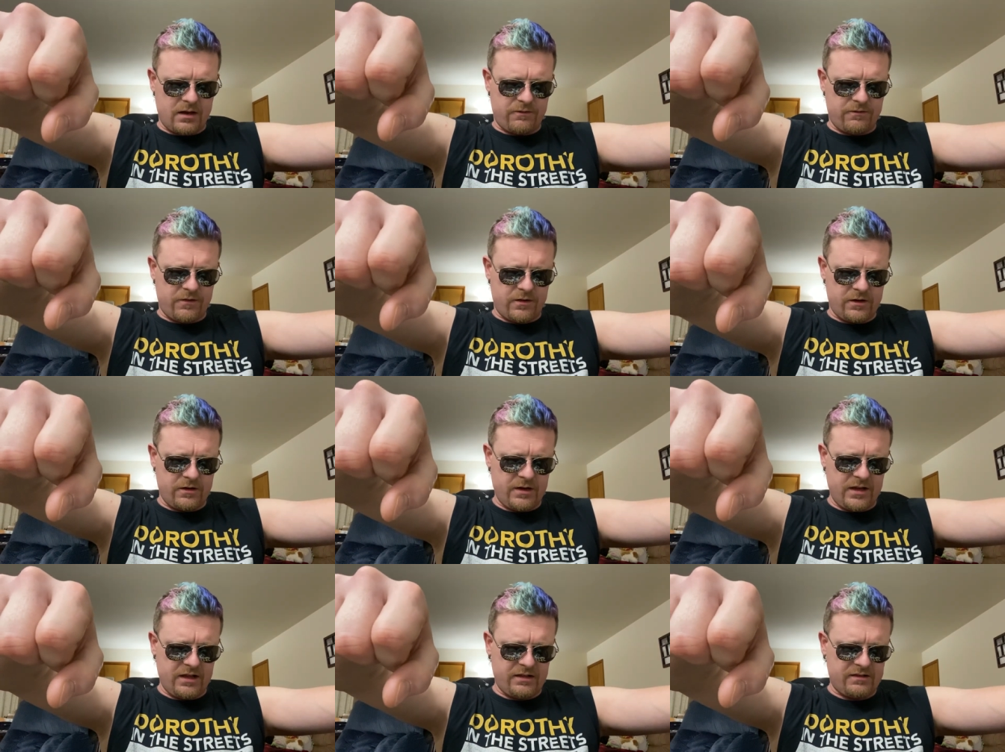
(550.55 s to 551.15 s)

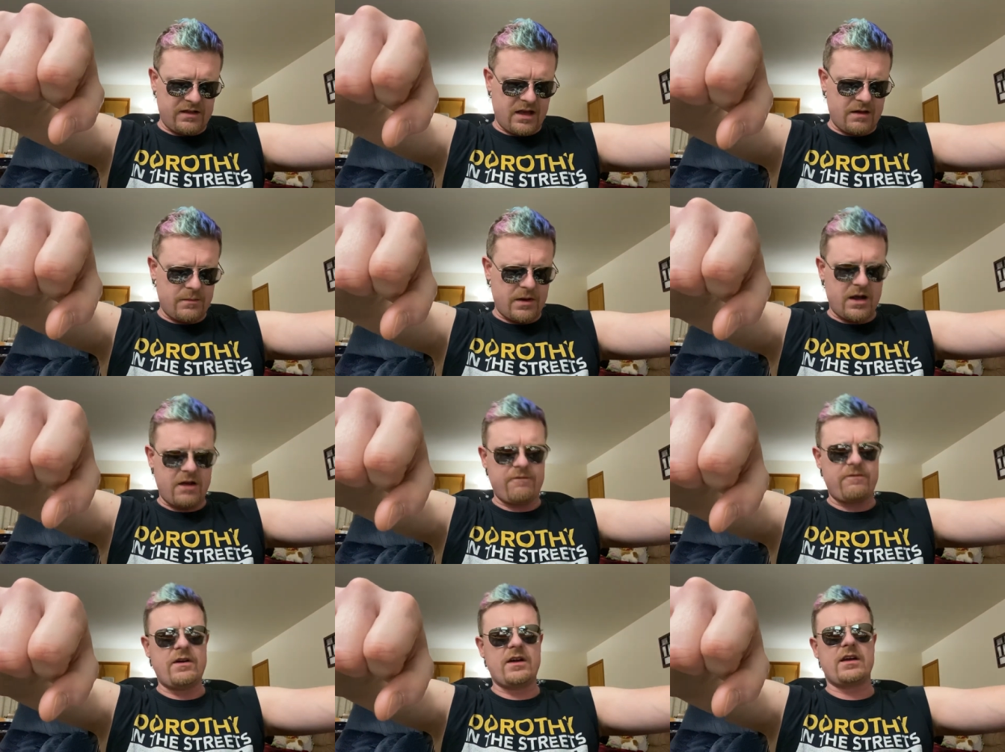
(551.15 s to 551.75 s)
her knees down by
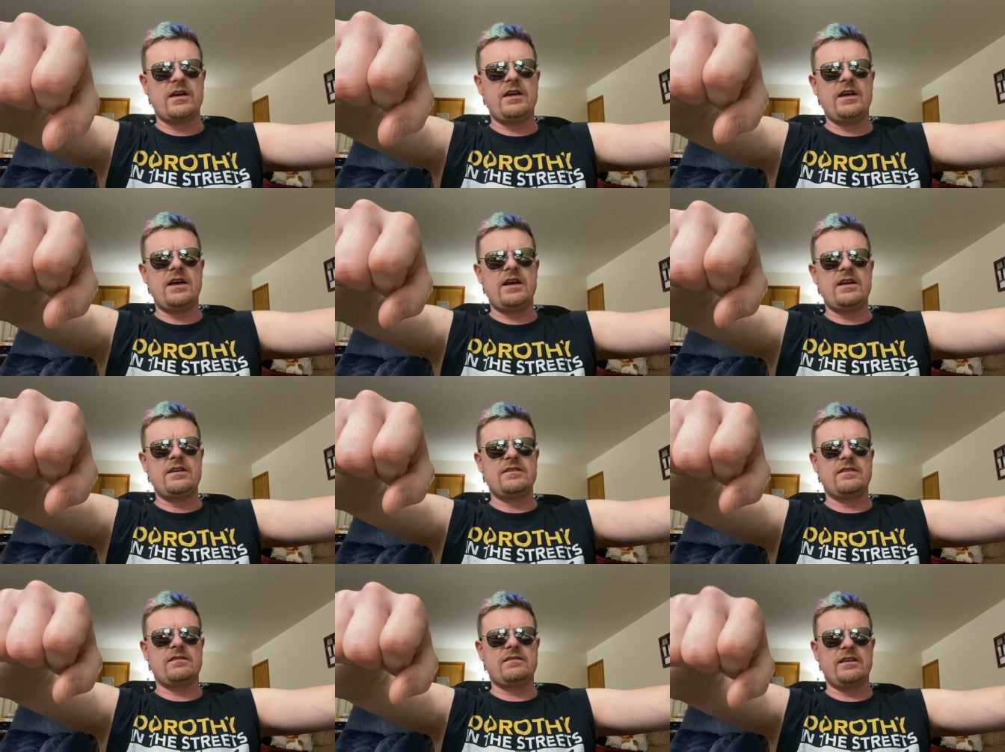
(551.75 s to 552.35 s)
her fucking
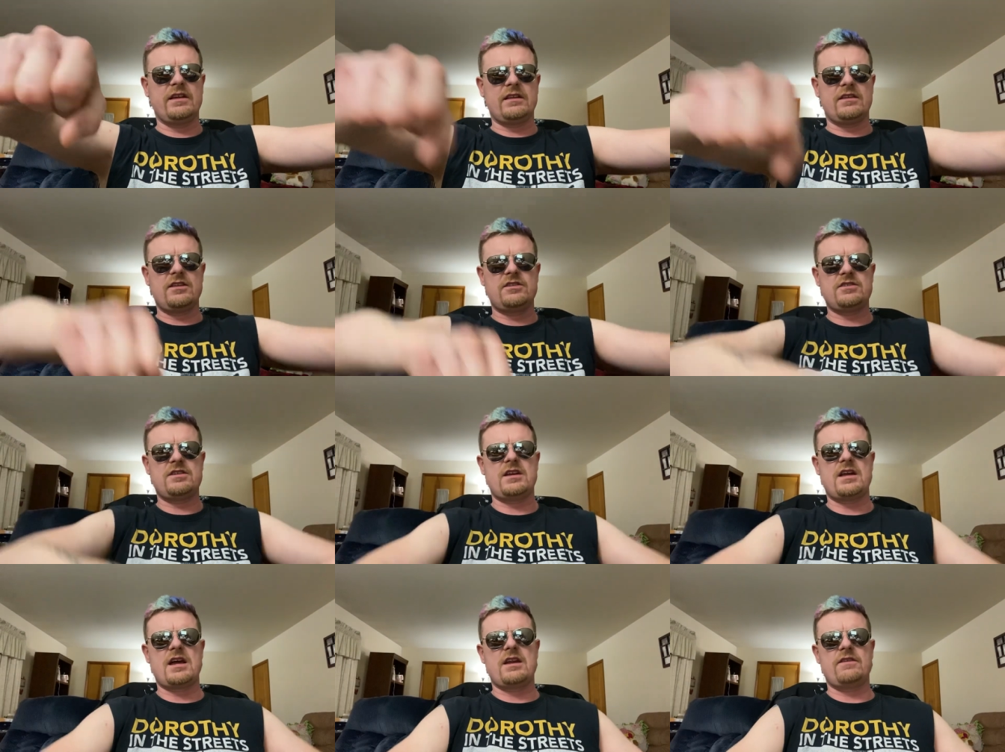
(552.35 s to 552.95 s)
head and just lick the
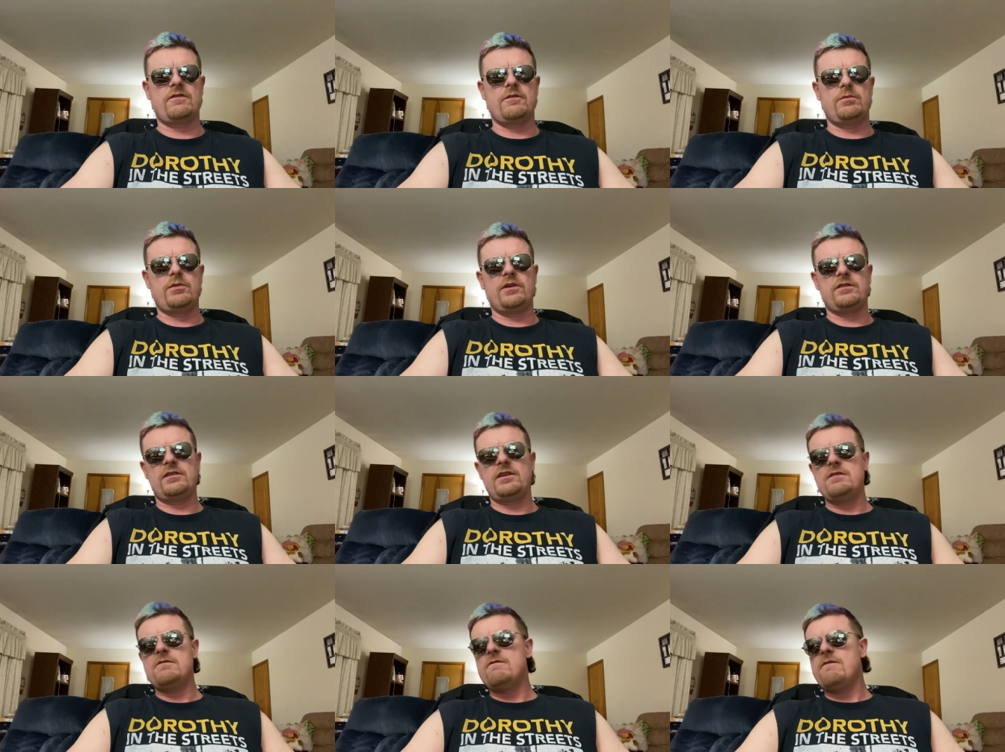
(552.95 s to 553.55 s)
shit out of her
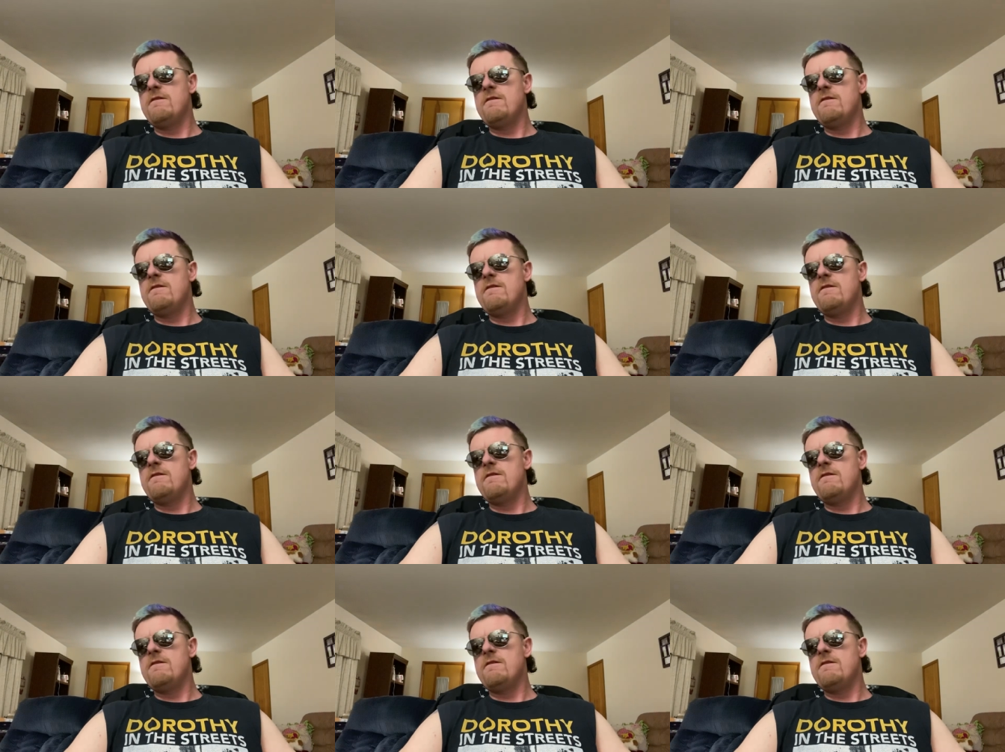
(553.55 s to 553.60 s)
pussy.